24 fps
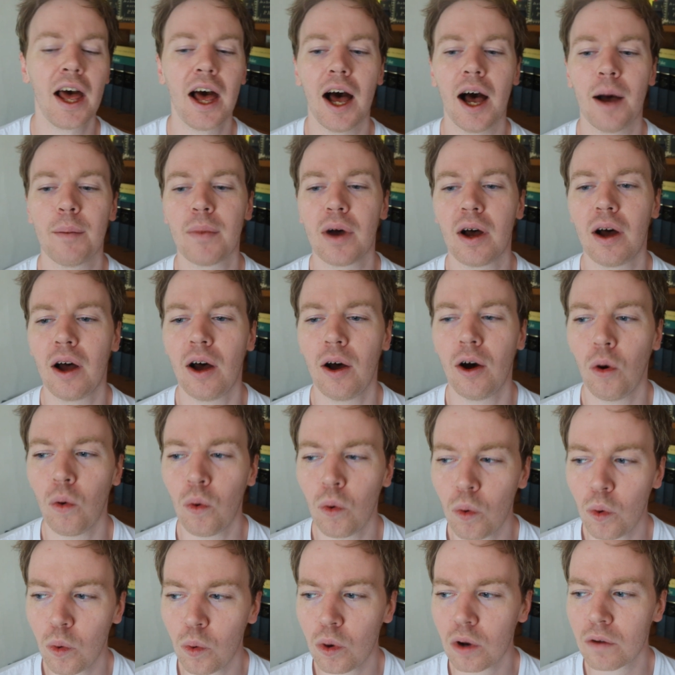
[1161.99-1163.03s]

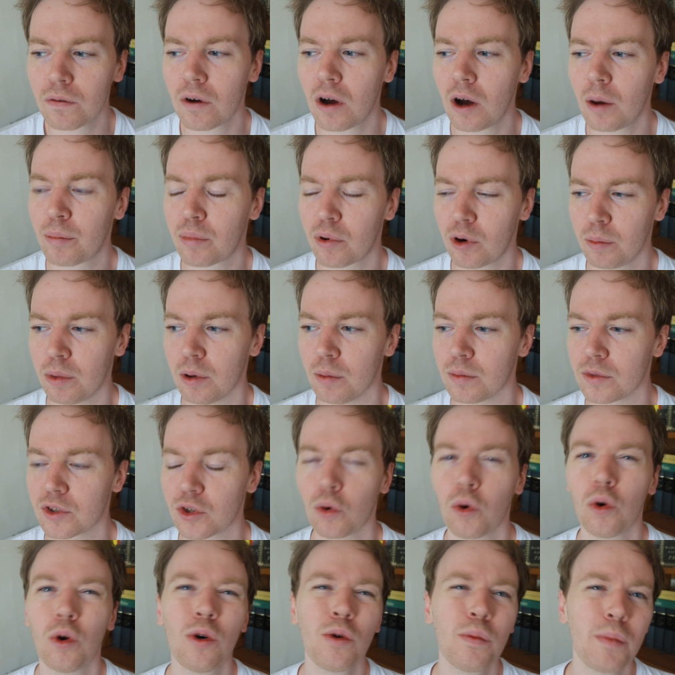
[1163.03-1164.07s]
All of our problems,
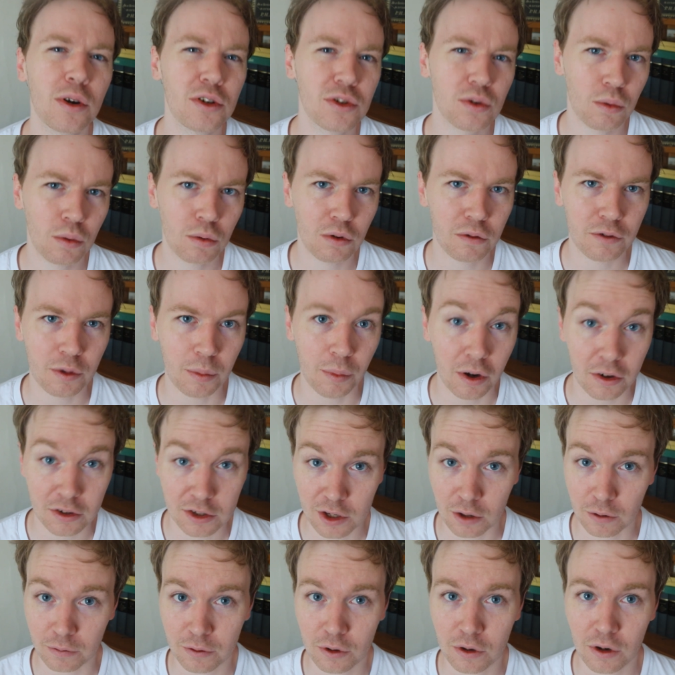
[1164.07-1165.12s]
or almost all of them, are
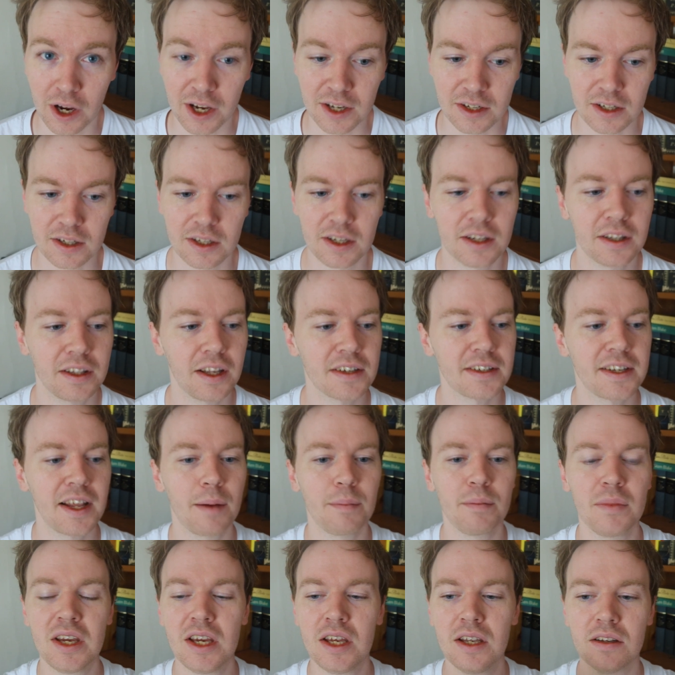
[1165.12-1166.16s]
self-created. Does
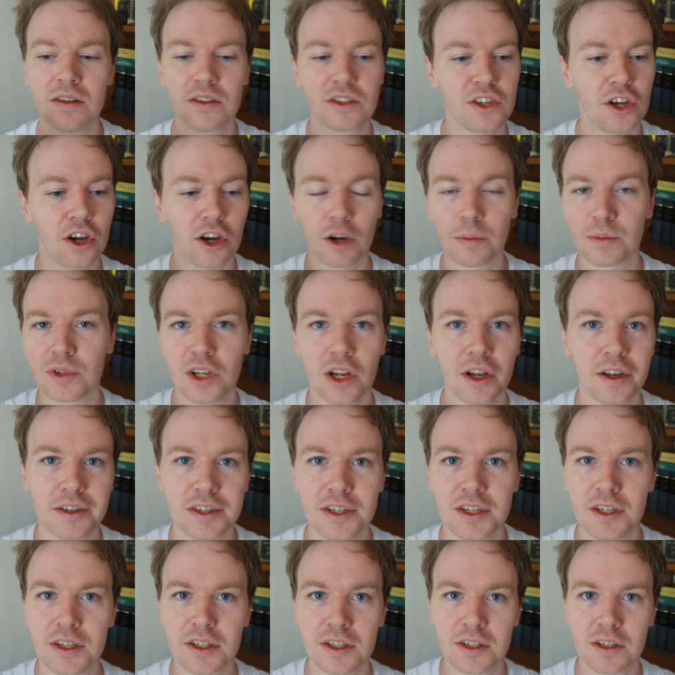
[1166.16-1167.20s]
that mean
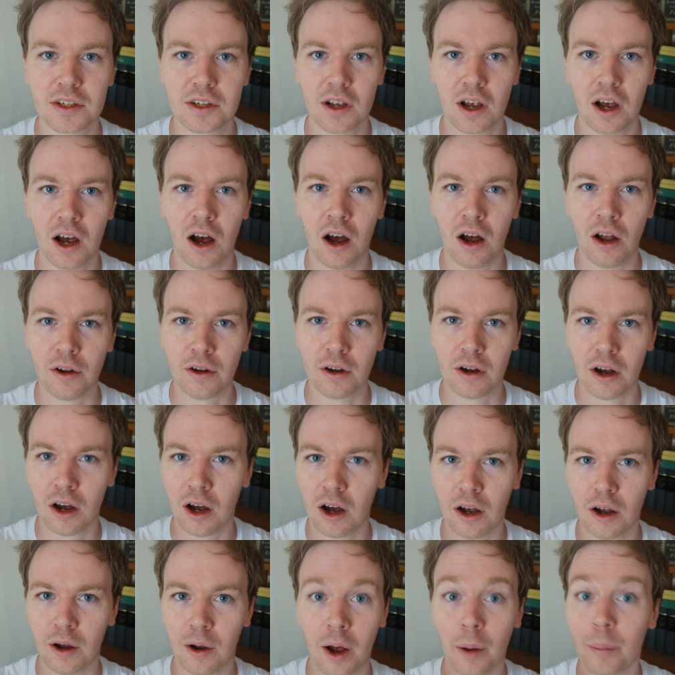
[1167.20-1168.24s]
circumstances
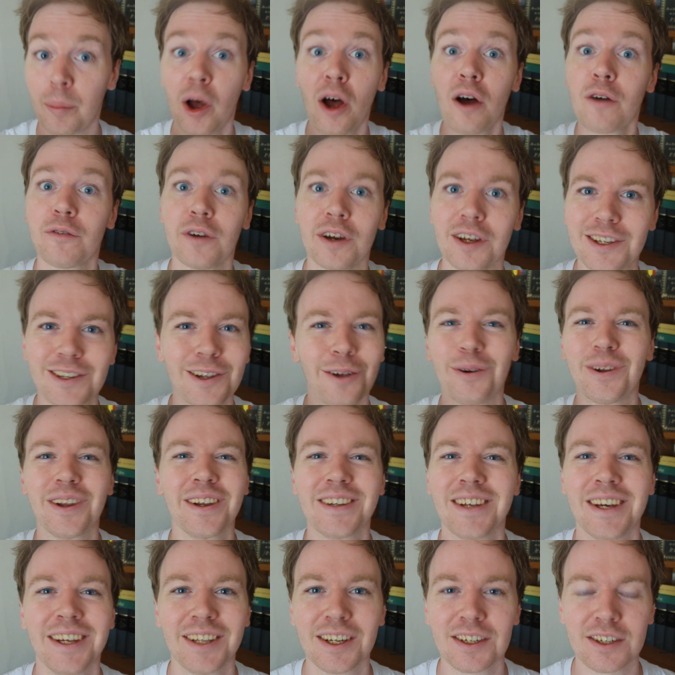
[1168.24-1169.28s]
are perfect? No,
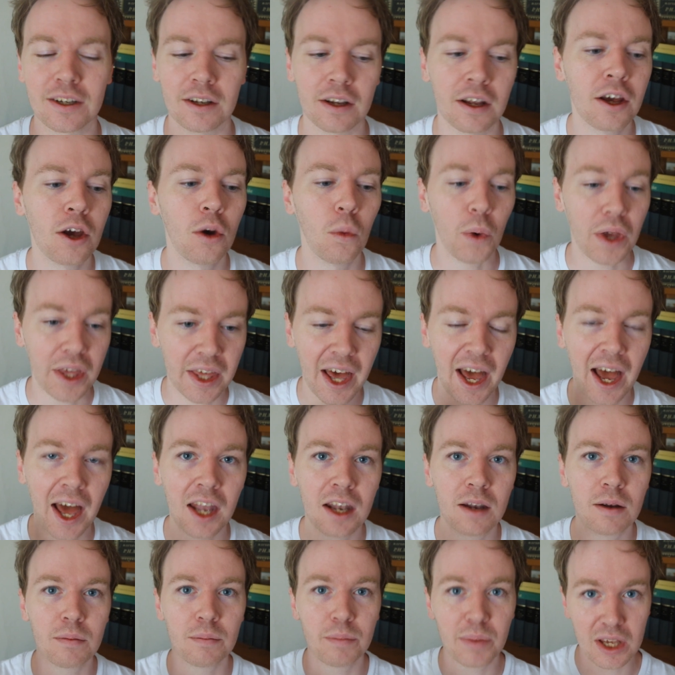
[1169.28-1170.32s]
it doesn't. We
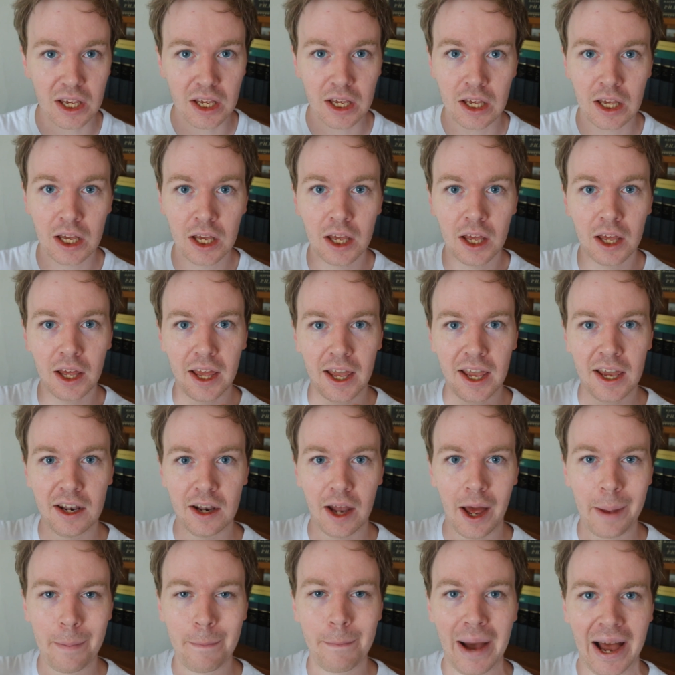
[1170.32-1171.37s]
can be
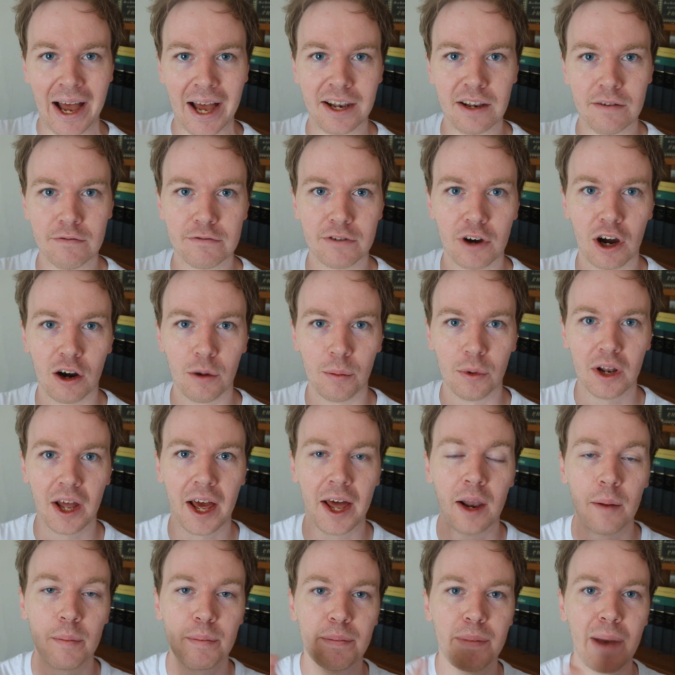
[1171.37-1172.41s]
in a bad environment
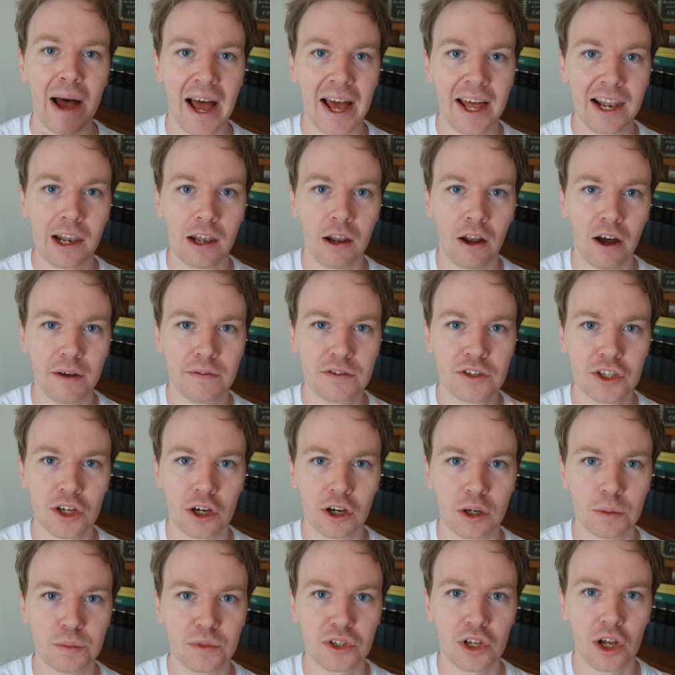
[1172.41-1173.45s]
and a bad life
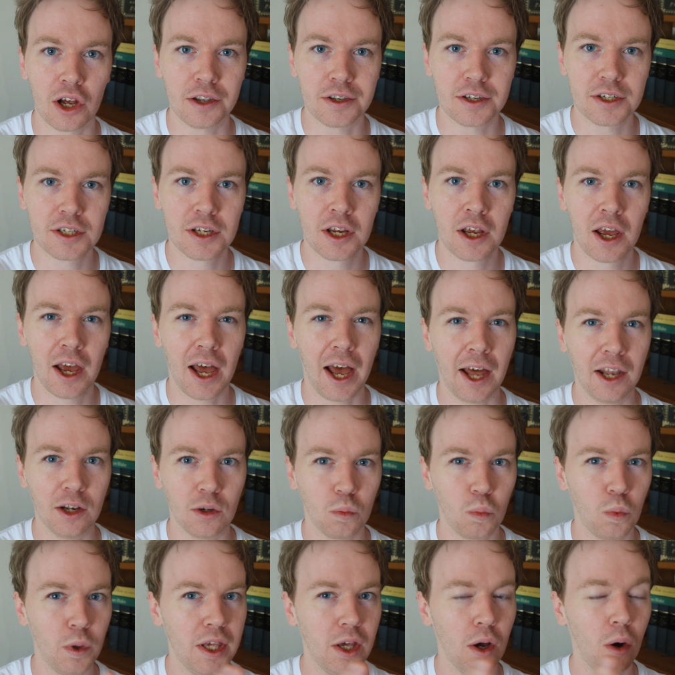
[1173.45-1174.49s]
circumstance, and
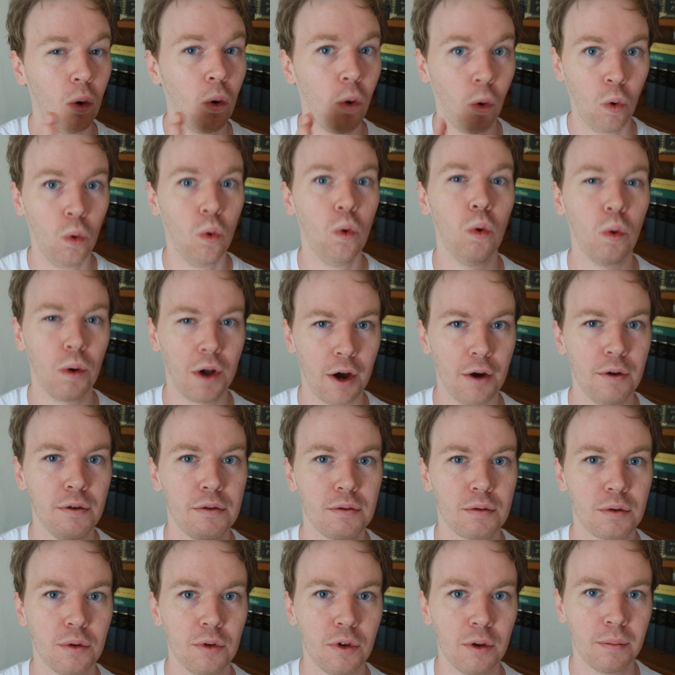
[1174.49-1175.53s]
we all go
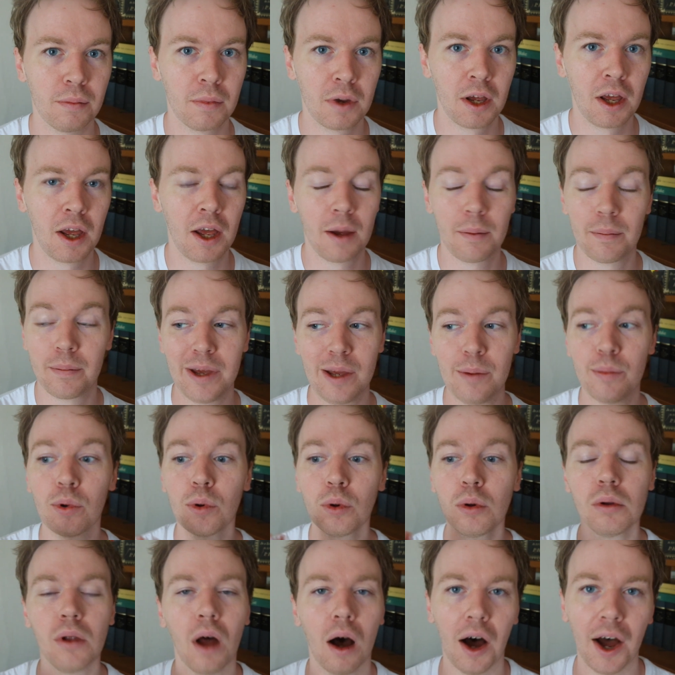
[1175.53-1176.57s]
through them. People
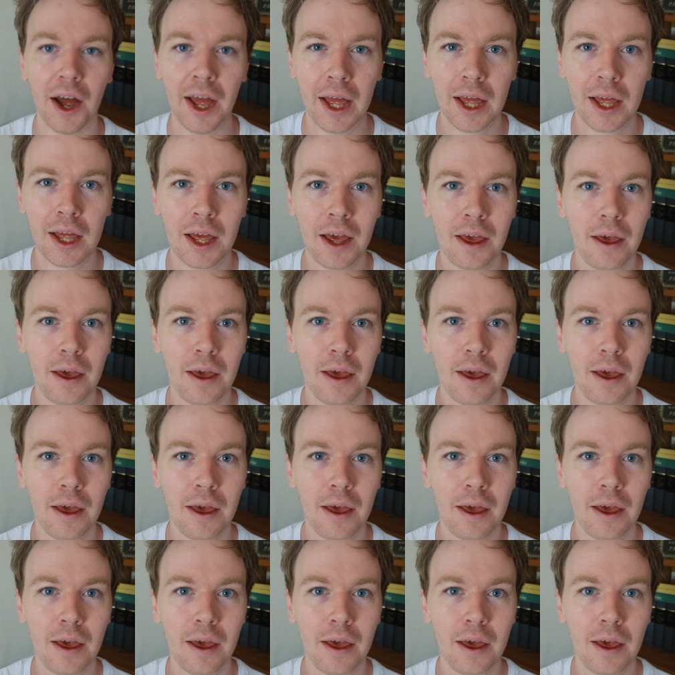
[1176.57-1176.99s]
will die.